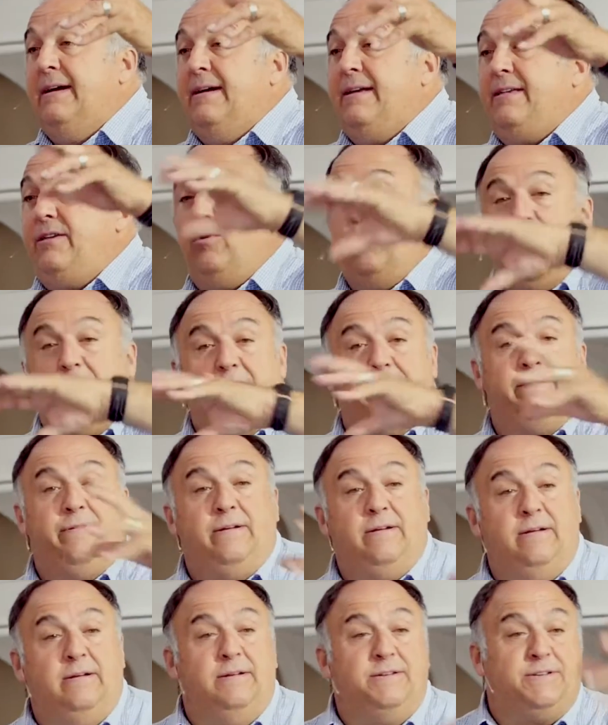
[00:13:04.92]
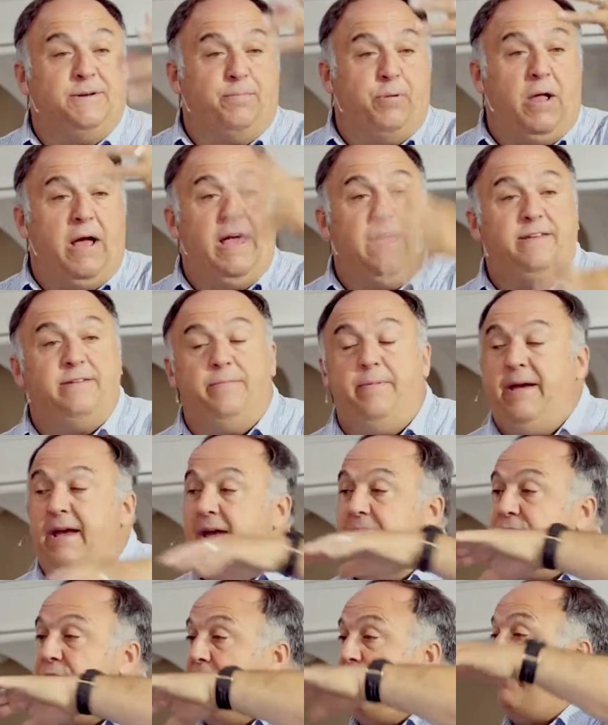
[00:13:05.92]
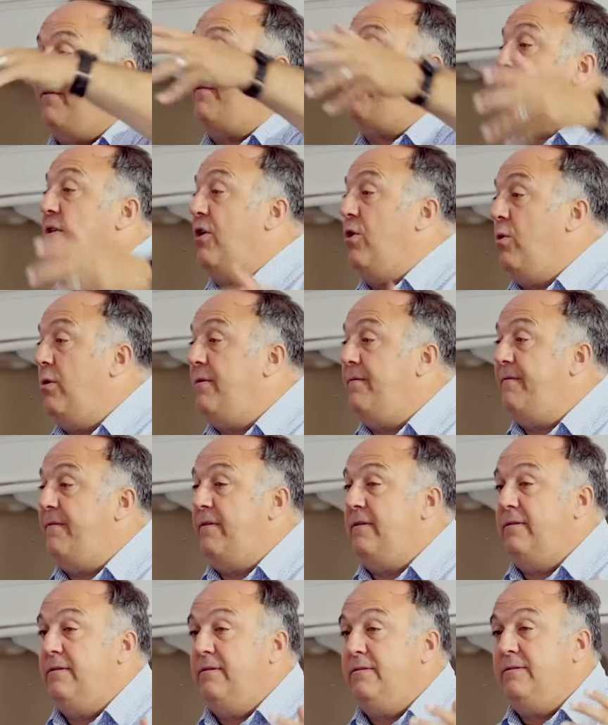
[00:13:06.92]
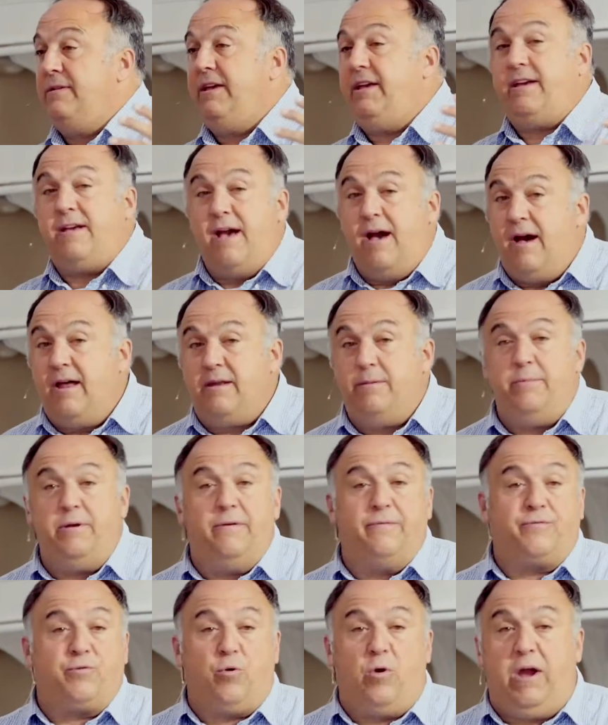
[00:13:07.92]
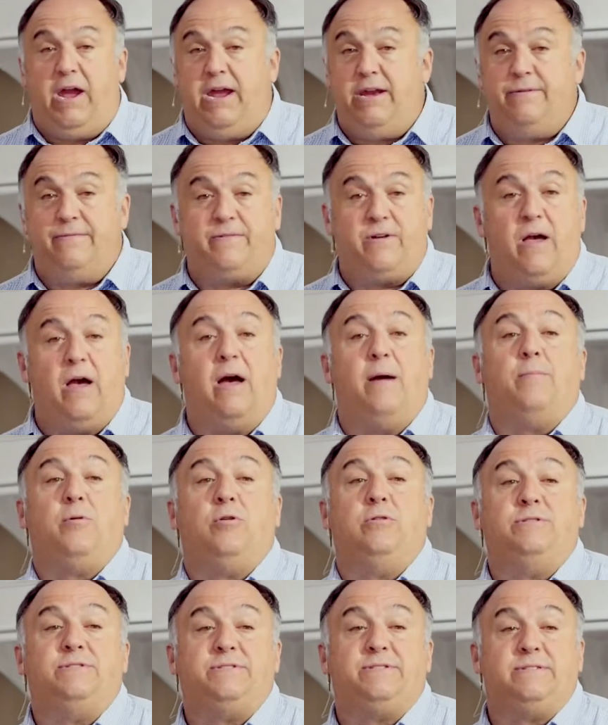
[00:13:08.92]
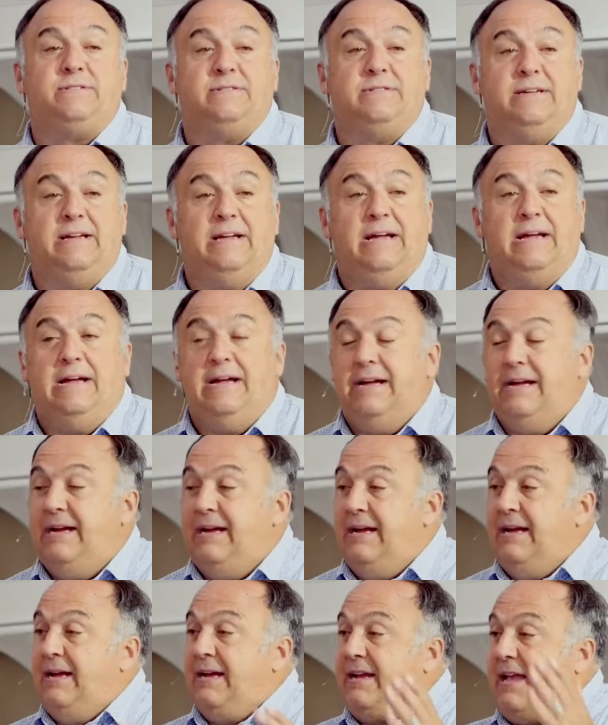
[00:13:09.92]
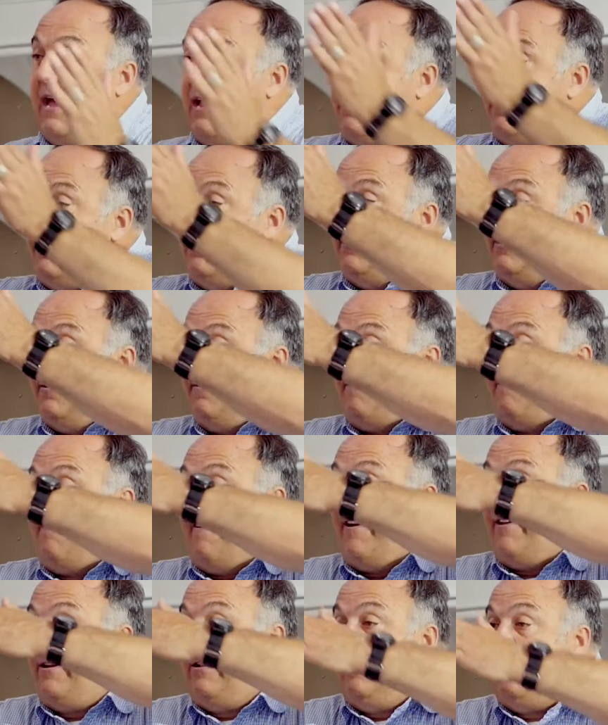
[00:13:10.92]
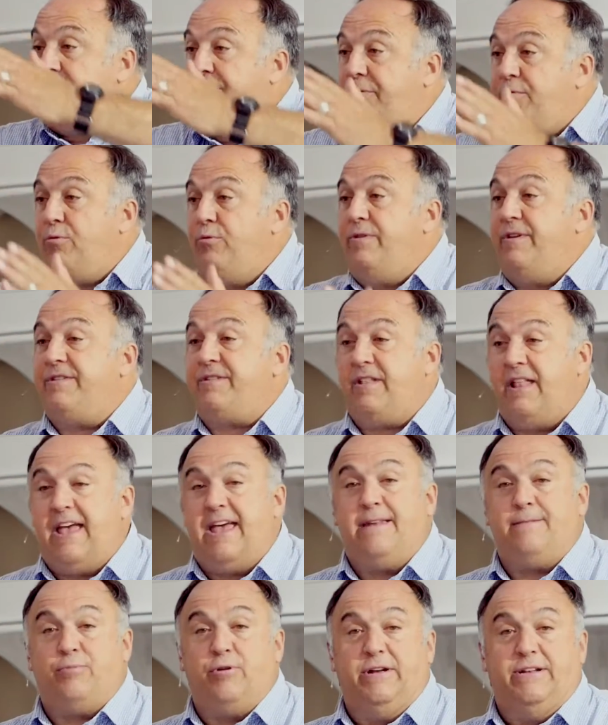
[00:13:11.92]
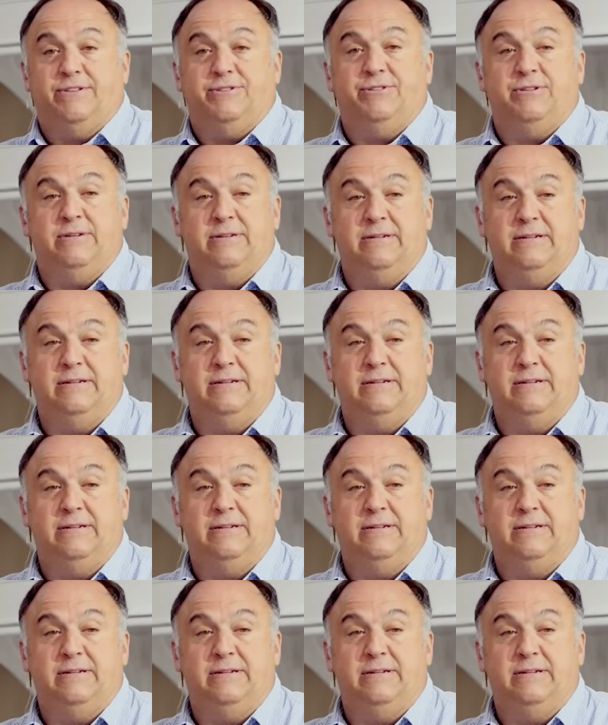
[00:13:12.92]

You have supply and demand. You have the flow of economy, of trade, of commerce, kind of funneled through this land bridge.